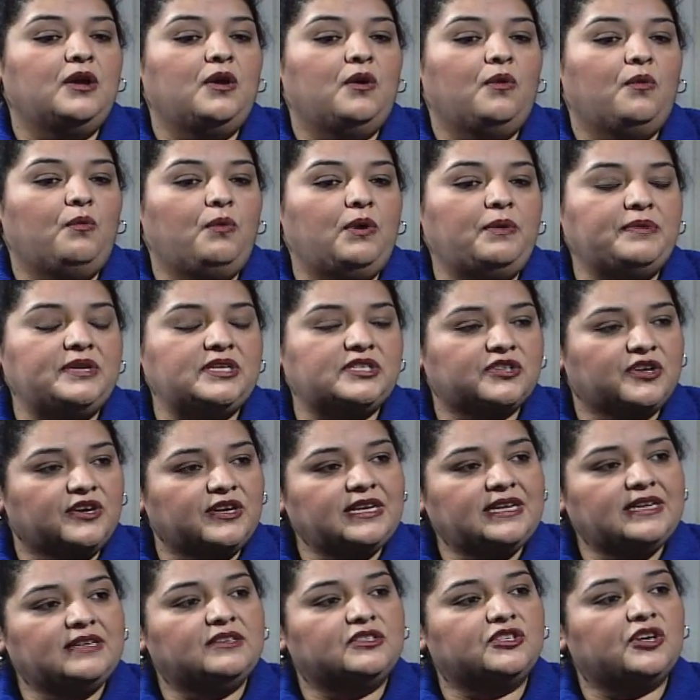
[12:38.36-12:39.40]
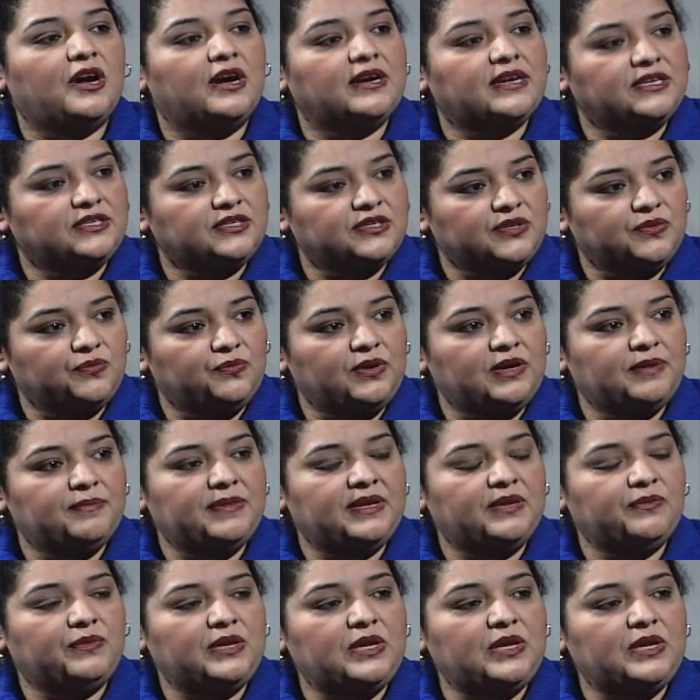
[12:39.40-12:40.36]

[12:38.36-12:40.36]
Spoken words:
when we started talking to the women,